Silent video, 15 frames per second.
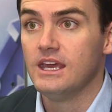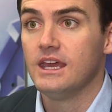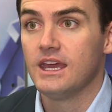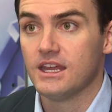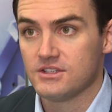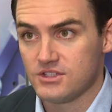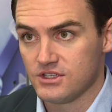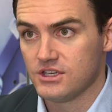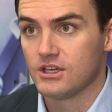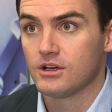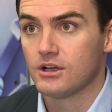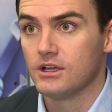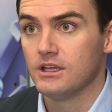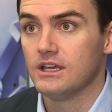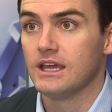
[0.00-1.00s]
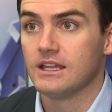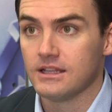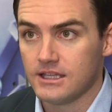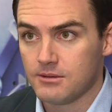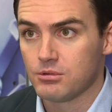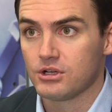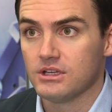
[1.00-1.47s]
and security and
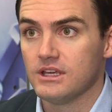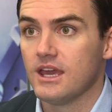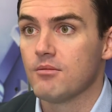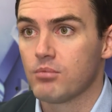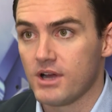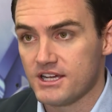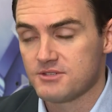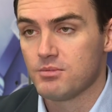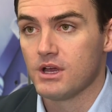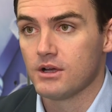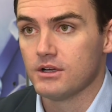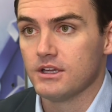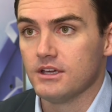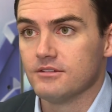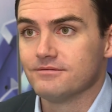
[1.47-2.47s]
liberty and prosperity.